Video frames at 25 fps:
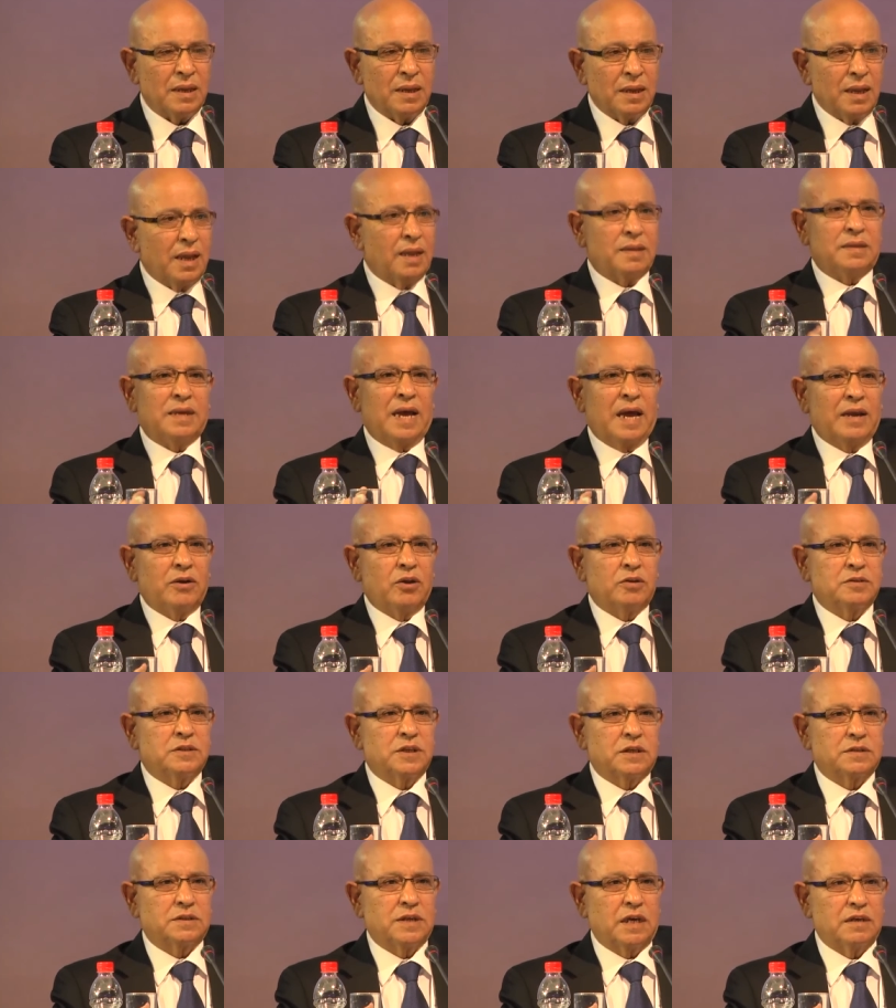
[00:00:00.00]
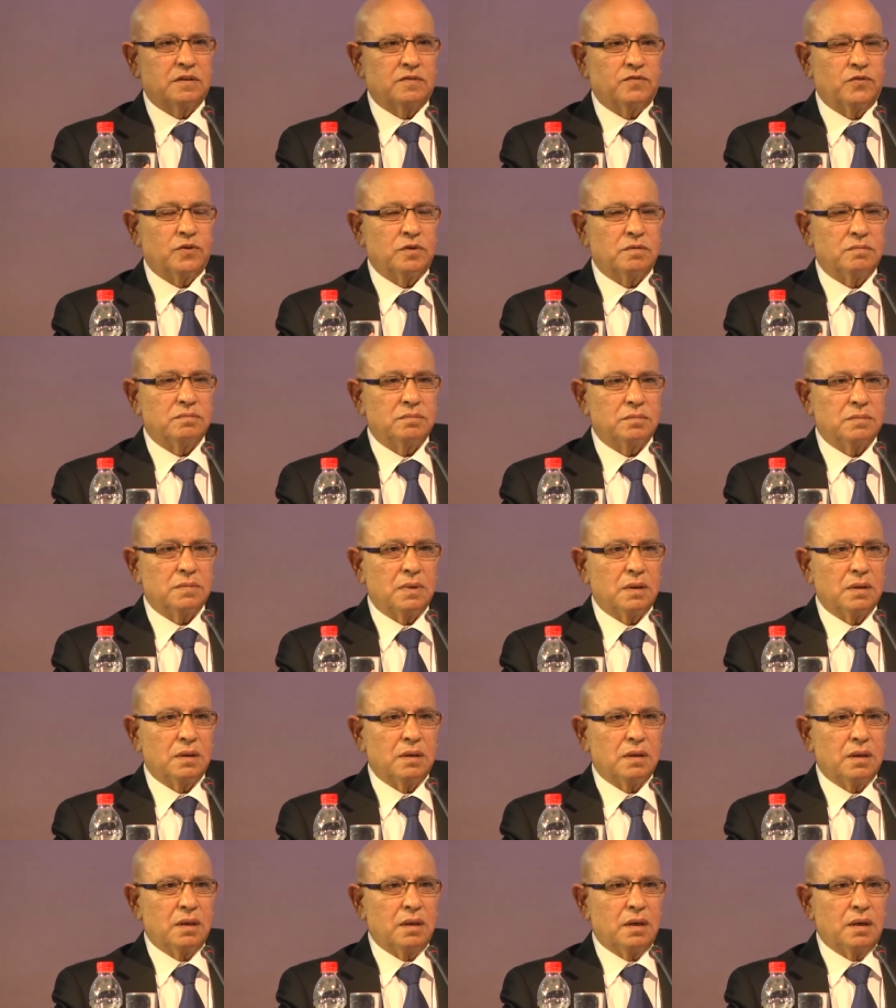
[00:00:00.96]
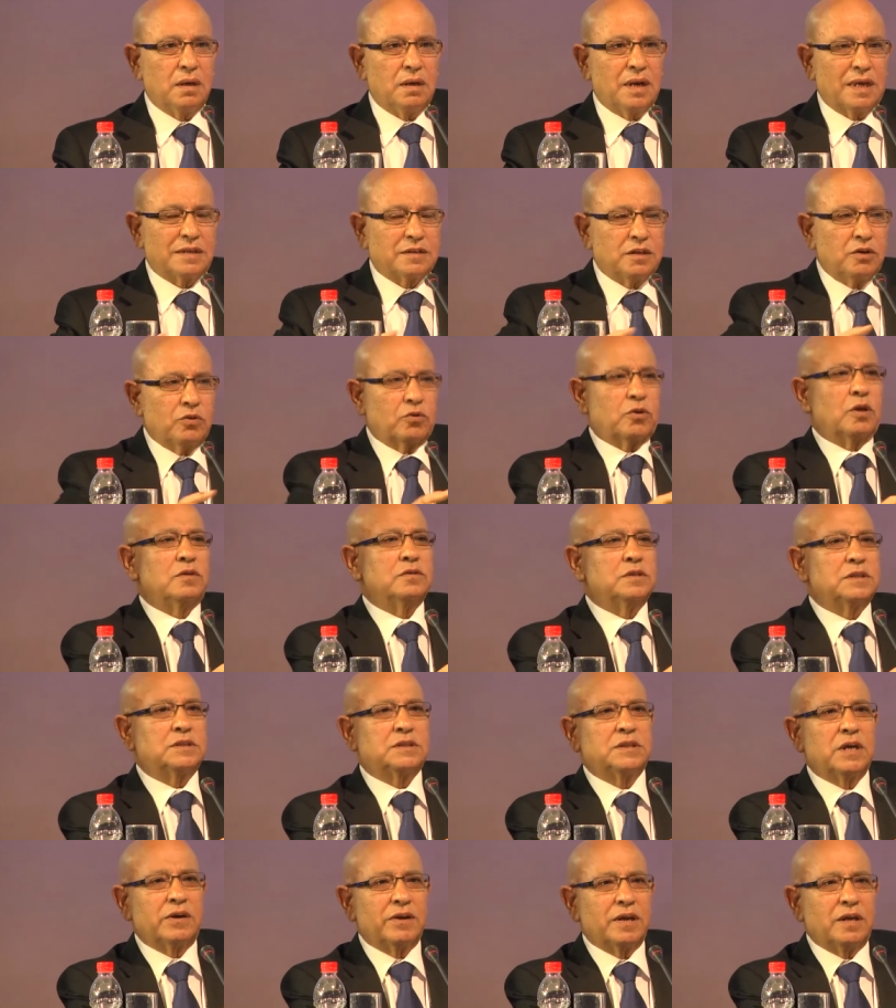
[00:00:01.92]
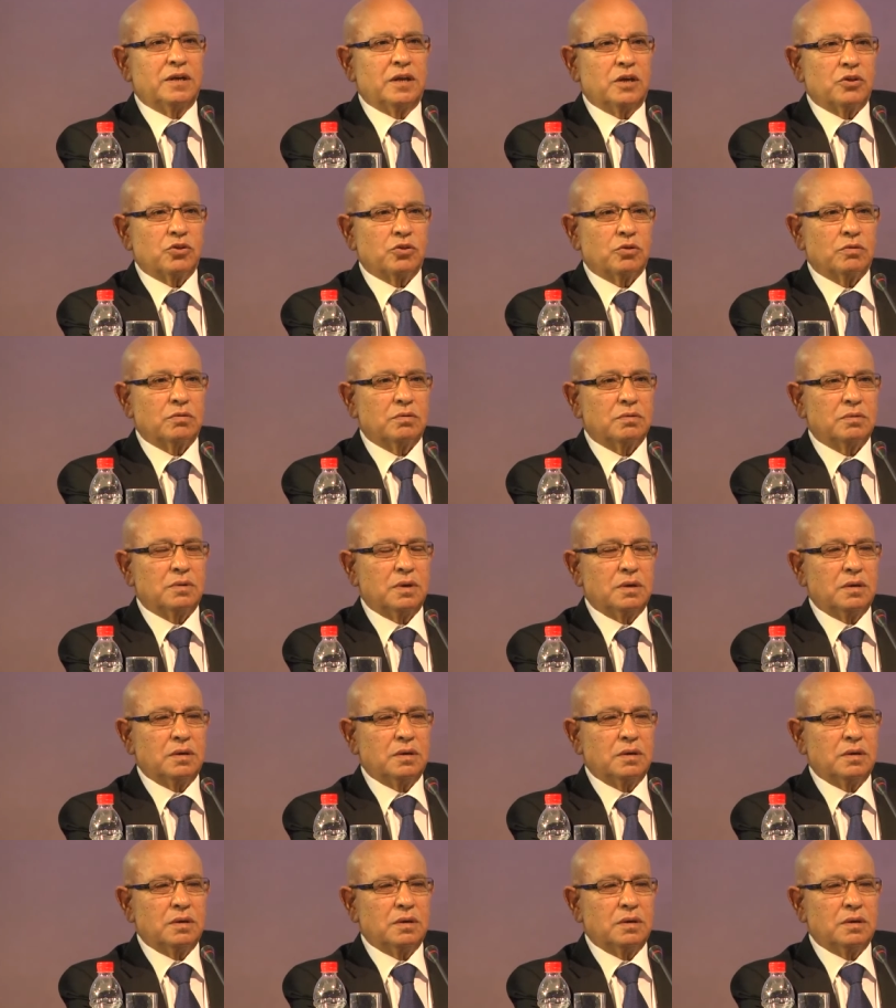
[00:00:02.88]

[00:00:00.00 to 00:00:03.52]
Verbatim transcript: and they are not successful. Let's look on the Syrian issue.